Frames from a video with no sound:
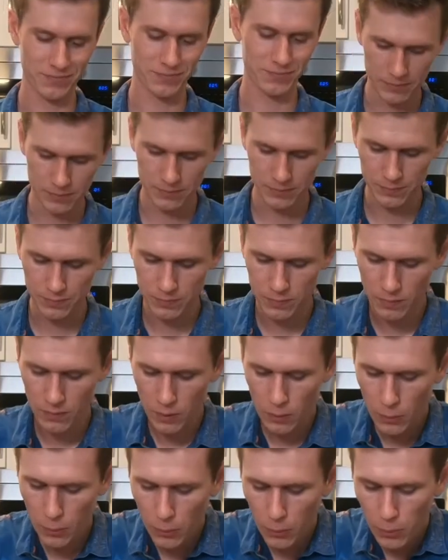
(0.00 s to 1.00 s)

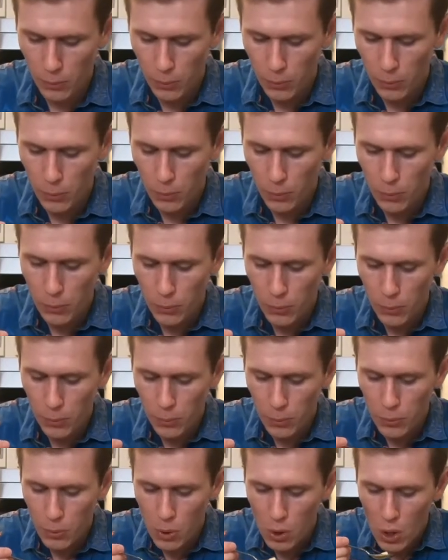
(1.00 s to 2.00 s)

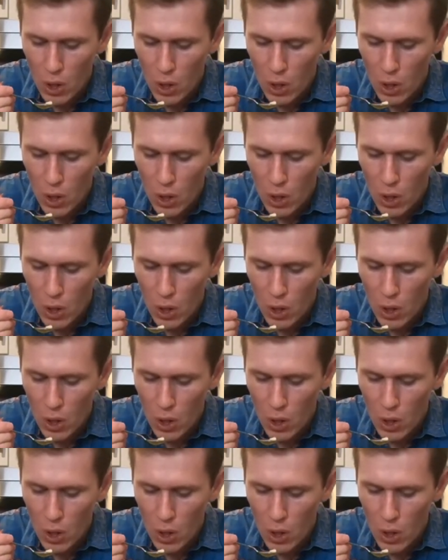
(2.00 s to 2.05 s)
(no one is talking)